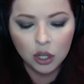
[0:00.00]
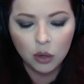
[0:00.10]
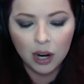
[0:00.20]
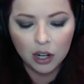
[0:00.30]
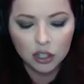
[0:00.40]

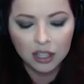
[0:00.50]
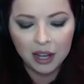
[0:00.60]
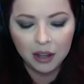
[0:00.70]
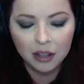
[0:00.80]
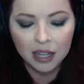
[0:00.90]

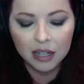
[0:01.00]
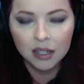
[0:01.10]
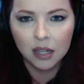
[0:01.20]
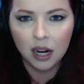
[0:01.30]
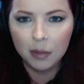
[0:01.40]
actually get
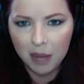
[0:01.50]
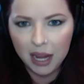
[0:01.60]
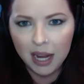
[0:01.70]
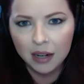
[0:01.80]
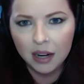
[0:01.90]
design
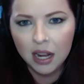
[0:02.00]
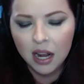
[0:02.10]
made,